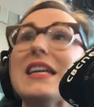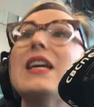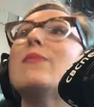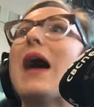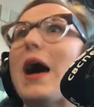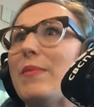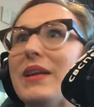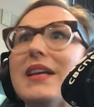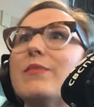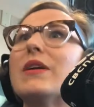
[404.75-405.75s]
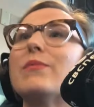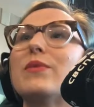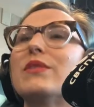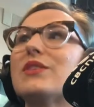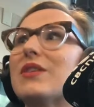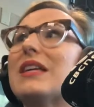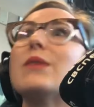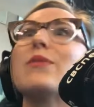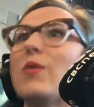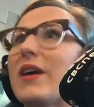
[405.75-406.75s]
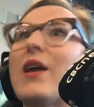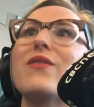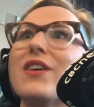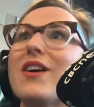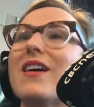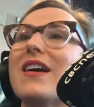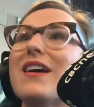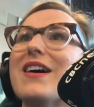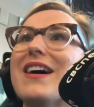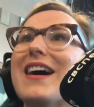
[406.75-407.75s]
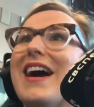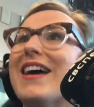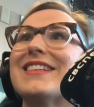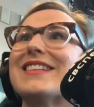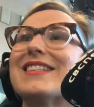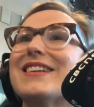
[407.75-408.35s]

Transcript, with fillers: keep happening and people to keep going out there and